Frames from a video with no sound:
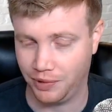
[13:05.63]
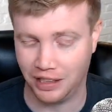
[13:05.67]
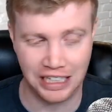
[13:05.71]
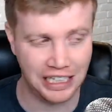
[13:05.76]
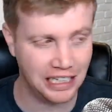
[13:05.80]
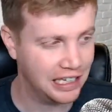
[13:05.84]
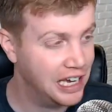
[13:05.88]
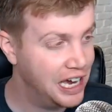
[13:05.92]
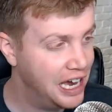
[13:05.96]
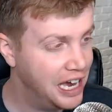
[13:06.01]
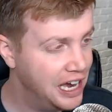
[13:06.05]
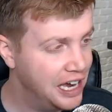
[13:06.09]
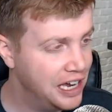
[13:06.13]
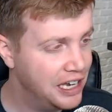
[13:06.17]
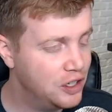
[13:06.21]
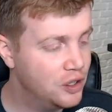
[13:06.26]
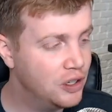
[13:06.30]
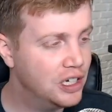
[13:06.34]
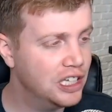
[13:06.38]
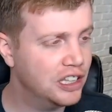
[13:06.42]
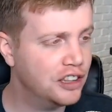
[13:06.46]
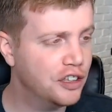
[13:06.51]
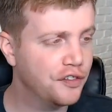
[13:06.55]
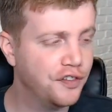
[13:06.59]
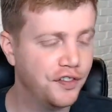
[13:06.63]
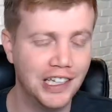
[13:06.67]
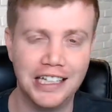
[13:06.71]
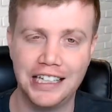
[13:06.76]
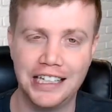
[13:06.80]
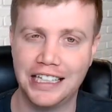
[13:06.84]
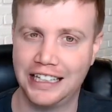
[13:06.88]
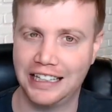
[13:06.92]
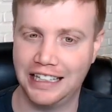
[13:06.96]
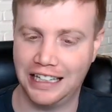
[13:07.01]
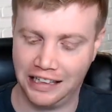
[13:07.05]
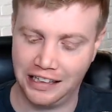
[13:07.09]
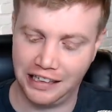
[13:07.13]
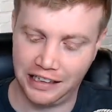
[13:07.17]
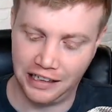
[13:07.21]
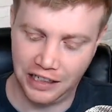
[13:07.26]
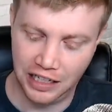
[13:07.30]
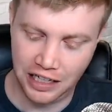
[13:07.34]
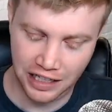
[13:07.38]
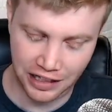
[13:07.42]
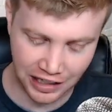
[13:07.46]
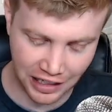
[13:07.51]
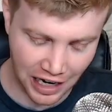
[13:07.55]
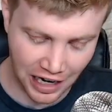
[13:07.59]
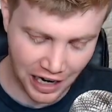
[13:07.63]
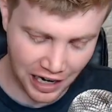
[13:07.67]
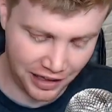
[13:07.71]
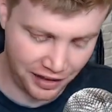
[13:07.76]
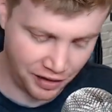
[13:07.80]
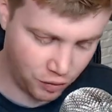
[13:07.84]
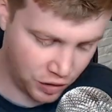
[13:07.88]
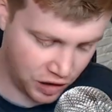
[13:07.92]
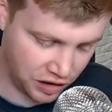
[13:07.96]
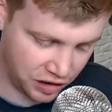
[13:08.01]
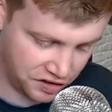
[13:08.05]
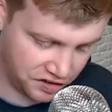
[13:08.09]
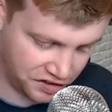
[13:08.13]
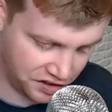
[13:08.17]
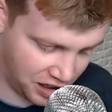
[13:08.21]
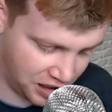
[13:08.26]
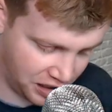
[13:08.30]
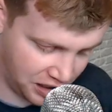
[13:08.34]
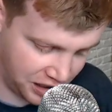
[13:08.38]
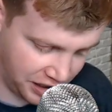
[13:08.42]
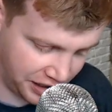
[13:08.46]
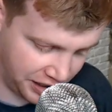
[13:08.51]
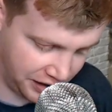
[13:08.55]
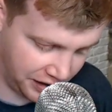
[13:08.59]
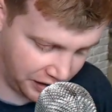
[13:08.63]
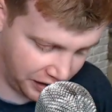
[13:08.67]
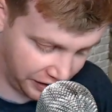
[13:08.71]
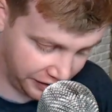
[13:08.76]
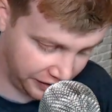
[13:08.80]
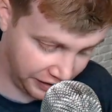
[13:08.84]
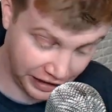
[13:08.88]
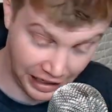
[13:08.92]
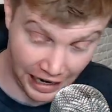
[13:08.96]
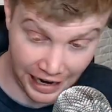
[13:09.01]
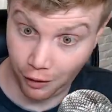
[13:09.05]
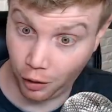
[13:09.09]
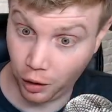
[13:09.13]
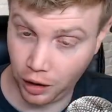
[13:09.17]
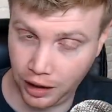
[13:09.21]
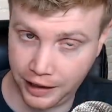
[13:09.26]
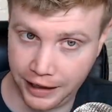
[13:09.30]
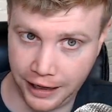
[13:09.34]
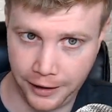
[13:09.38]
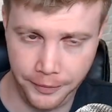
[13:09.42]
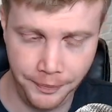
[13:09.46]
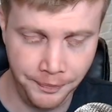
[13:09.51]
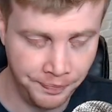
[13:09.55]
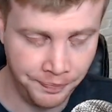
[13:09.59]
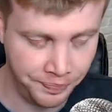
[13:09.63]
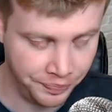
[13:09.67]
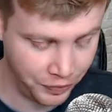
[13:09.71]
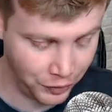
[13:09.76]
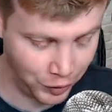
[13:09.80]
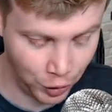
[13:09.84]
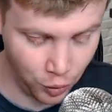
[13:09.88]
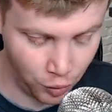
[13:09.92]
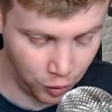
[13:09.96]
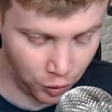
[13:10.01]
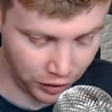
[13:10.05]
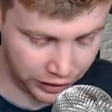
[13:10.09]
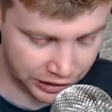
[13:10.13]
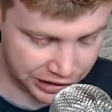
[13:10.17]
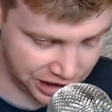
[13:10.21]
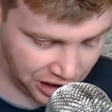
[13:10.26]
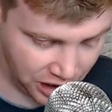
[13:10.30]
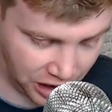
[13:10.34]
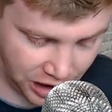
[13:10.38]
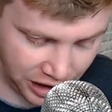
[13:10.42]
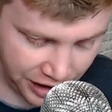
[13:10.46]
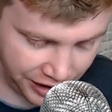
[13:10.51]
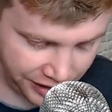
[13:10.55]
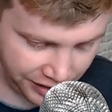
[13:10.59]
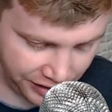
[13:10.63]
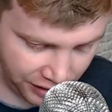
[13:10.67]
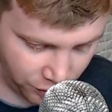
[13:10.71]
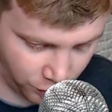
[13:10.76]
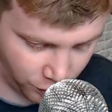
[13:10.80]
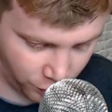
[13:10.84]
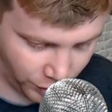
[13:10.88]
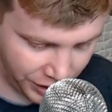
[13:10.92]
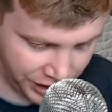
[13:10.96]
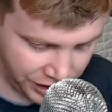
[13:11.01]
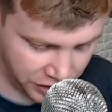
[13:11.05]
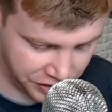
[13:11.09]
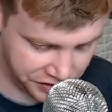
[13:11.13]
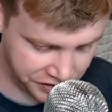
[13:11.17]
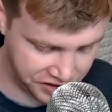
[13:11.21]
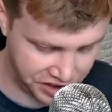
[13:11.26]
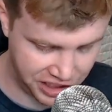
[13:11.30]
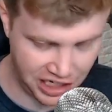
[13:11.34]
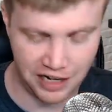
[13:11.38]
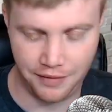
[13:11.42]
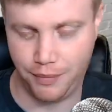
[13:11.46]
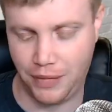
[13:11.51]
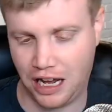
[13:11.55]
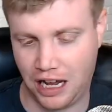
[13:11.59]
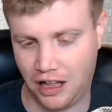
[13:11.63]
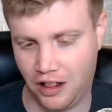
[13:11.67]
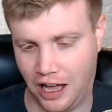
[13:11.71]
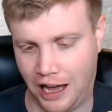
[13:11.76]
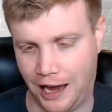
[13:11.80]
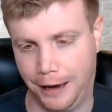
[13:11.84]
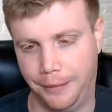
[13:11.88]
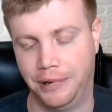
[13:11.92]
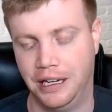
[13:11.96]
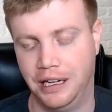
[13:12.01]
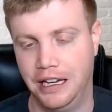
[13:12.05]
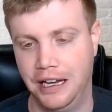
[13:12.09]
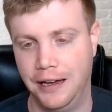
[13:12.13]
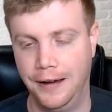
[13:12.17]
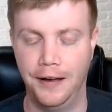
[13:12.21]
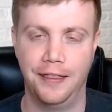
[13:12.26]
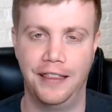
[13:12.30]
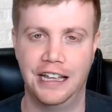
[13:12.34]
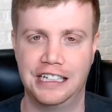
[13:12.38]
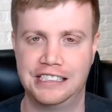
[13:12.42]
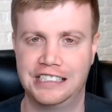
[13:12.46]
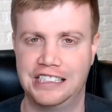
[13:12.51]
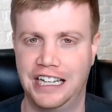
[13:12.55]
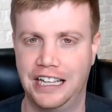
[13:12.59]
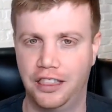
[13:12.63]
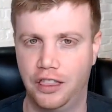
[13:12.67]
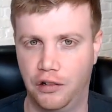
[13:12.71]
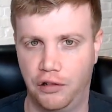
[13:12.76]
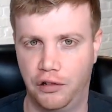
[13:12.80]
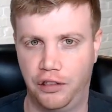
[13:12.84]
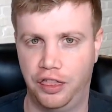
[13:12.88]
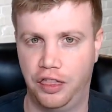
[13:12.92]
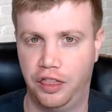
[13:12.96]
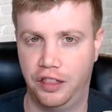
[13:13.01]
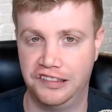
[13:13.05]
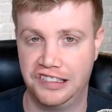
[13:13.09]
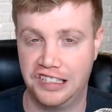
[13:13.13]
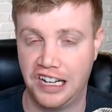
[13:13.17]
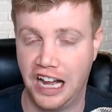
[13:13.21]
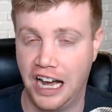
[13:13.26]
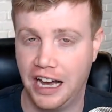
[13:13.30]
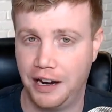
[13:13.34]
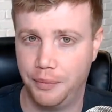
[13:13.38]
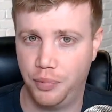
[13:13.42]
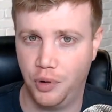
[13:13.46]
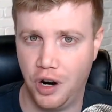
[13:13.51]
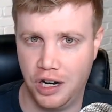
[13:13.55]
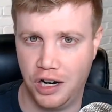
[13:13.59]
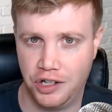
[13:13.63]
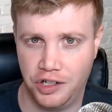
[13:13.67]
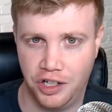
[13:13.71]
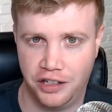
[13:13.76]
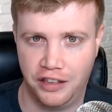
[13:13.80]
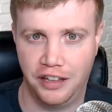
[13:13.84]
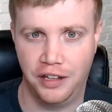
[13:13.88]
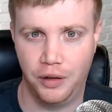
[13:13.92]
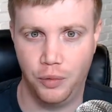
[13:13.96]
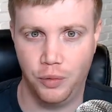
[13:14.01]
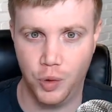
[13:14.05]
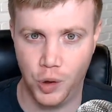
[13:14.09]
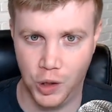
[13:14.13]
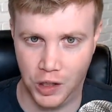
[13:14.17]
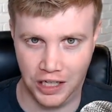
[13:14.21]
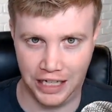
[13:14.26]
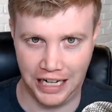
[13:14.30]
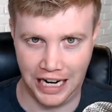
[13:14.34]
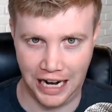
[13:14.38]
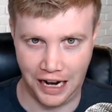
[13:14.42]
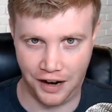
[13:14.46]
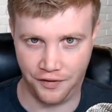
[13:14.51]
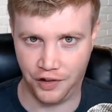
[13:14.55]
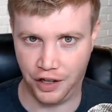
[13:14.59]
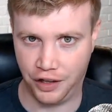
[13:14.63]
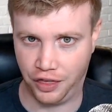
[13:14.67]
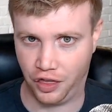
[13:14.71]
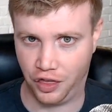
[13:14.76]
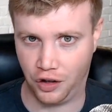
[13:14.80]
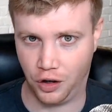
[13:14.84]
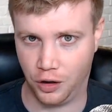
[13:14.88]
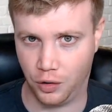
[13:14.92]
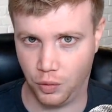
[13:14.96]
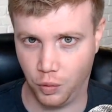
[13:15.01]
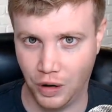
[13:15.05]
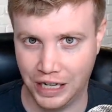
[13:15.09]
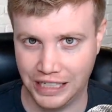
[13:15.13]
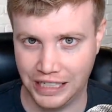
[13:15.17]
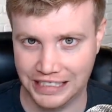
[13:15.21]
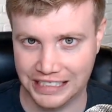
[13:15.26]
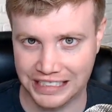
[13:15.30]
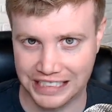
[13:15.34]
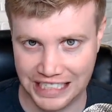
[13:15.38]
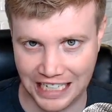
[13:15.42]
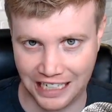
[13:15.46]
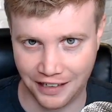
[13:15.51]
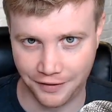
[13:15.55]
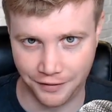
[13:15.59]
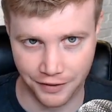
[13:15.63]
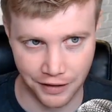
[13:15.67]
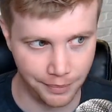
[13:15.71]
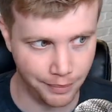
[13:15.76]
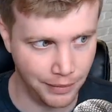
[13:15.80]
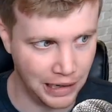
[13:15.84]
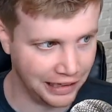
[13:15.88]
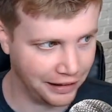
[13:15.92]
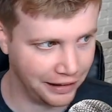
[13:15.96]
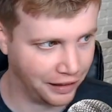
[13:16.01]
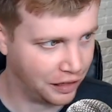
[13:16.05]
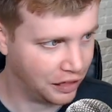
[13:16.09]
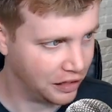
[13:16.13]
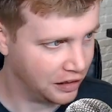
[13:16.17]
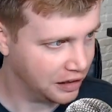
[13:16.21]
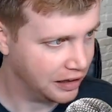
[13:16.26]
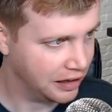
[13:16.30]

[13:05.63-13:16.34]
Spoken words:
Like, you get the feeling that the guy or gal who works on Windows 10 Mail app, that's like their side project that they work on every third Wednesday of the month.